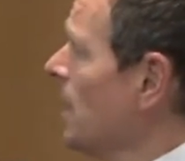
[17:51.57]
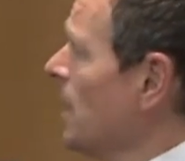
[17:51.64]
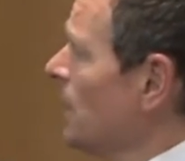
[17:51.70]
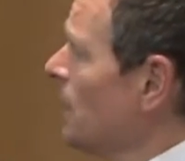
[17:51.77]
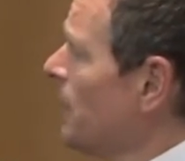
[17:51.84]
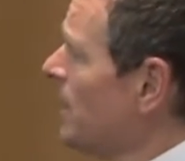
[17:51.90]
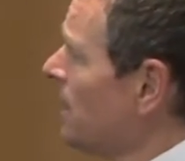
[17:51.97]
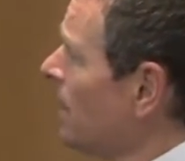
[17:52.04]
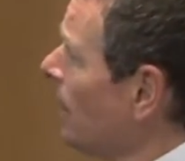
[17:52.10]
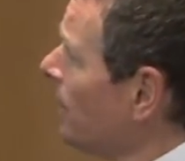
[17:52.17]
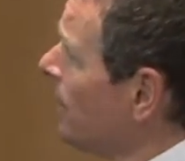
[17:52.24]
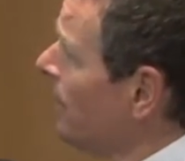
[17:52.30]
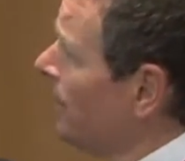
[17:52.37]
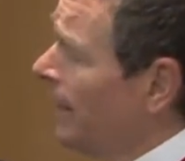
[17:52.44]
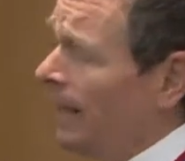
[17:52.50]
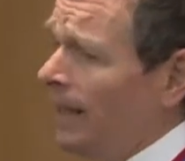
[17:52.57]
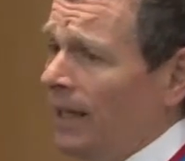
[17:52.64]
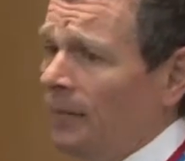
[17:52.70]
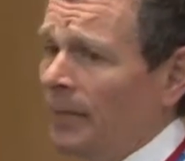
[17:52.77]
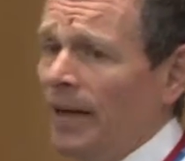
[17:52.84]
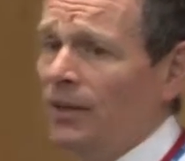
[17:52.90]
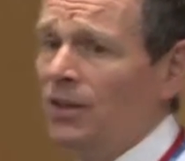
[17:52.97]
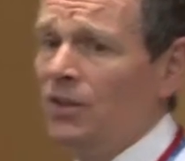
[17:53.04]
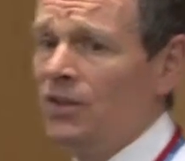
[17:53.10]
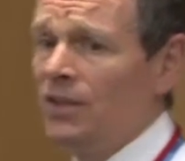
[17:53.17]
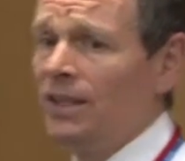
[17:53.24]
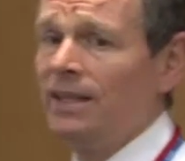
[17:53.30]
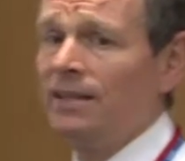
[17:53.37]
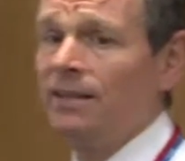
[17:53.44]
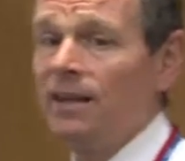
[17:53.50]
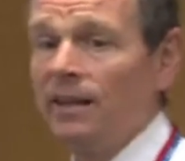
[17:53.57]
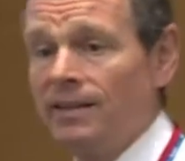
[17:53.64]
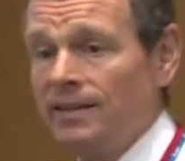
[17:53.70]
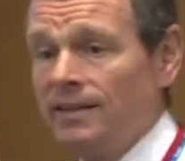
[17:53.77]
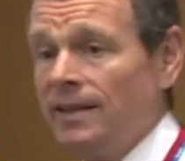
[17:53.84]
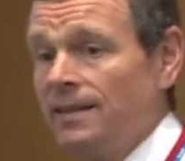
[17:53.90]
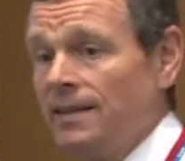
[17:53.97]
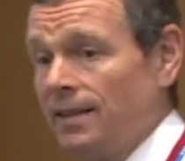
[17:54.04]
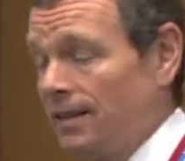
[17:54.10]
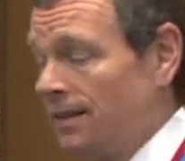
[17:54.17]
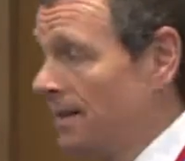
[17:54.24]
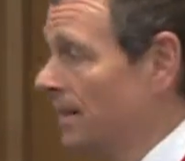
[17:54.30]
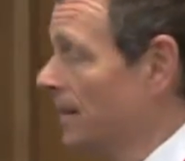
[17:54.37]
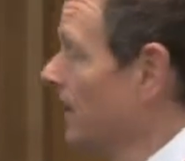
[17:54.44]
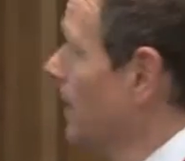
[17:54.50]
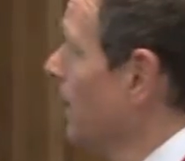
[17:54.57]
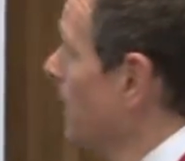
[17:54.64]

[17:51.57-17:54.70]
So we started thinking about using it in other settings.